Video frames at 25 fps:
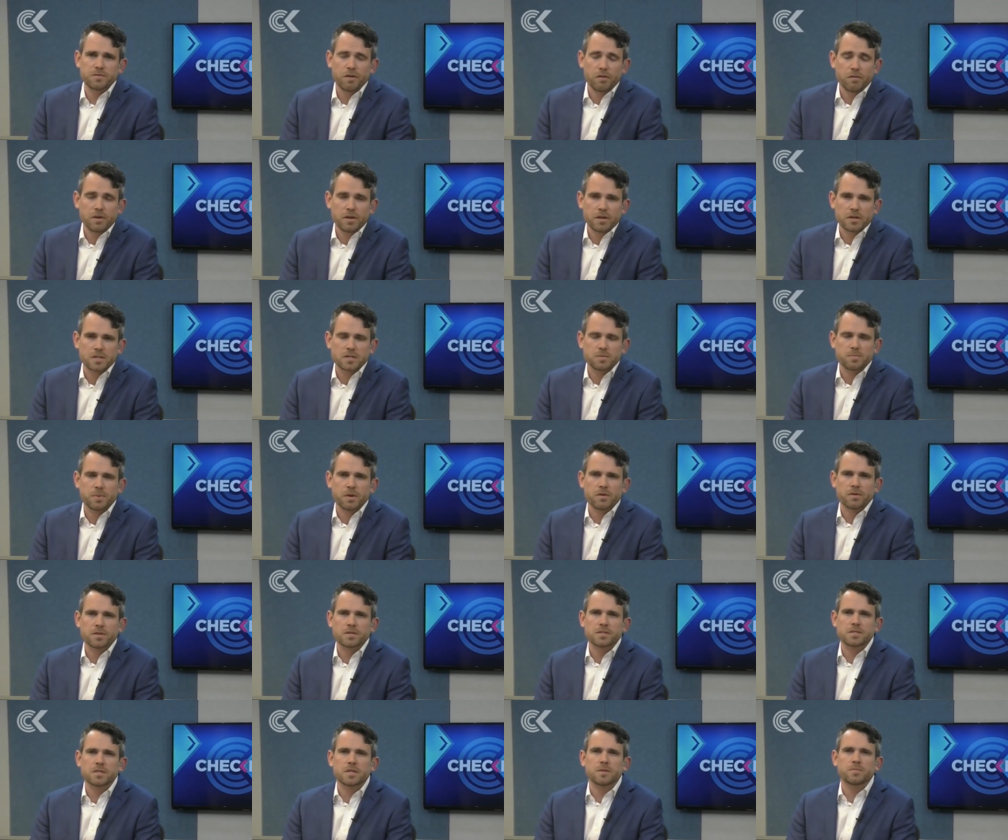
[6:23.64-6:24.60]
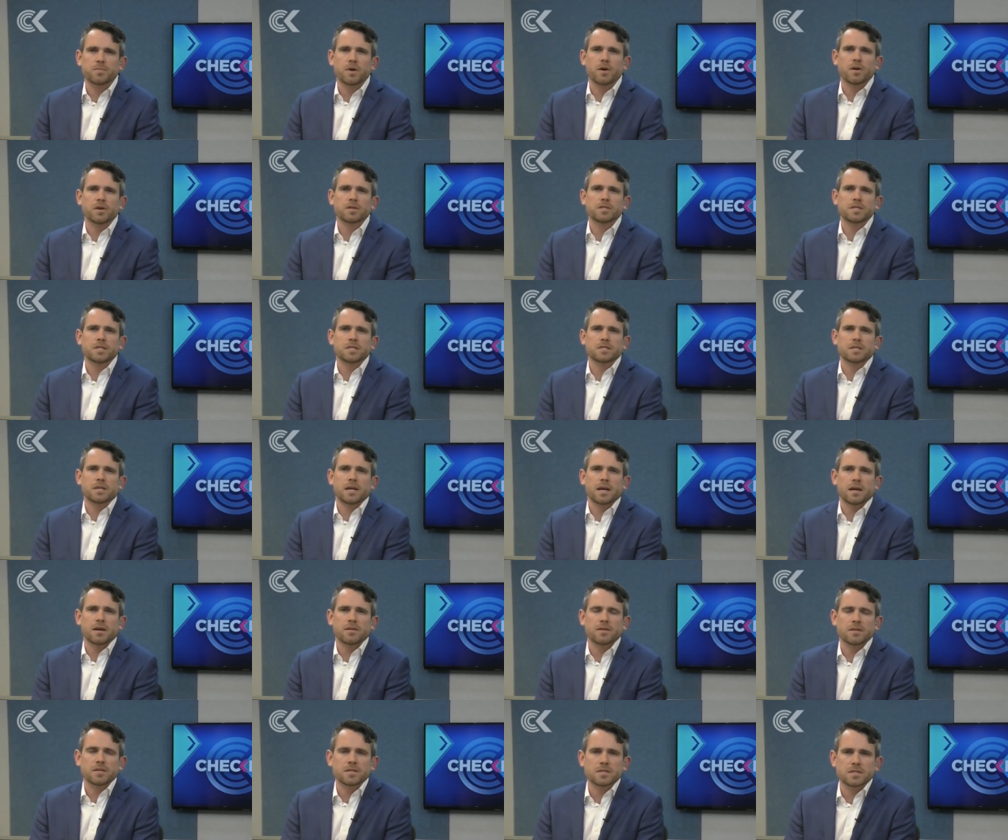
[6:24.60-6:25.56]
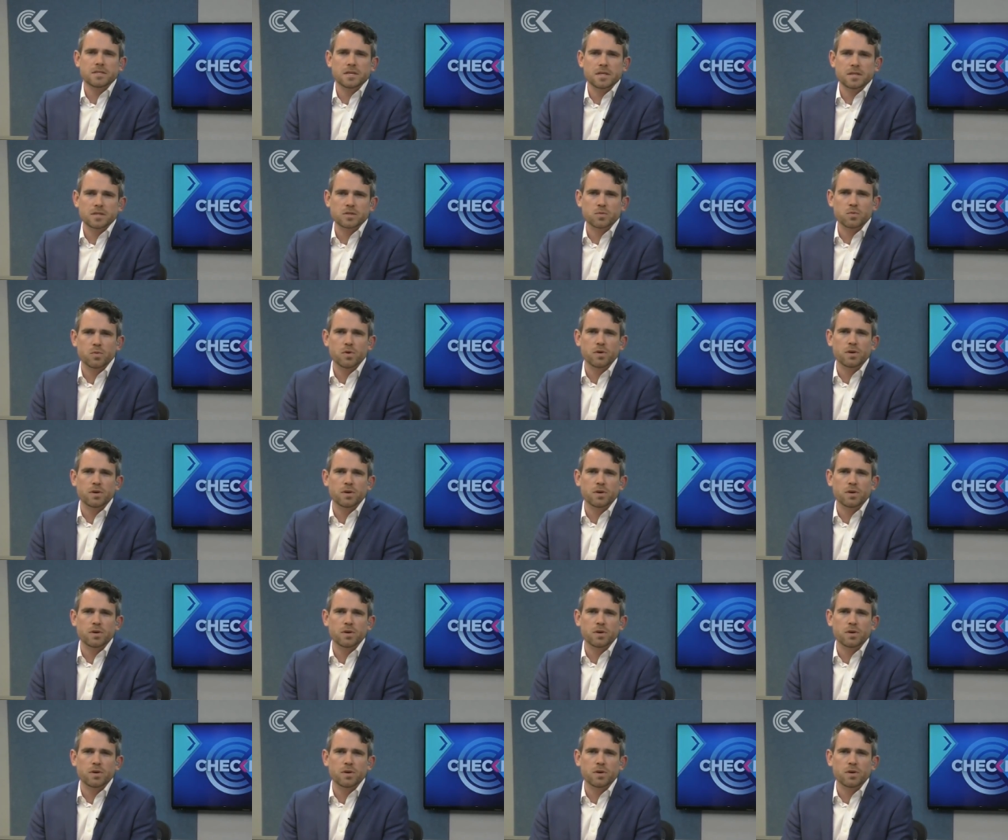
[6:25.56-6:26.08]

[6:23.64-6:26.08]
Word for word: who's very experienced in politics and how these things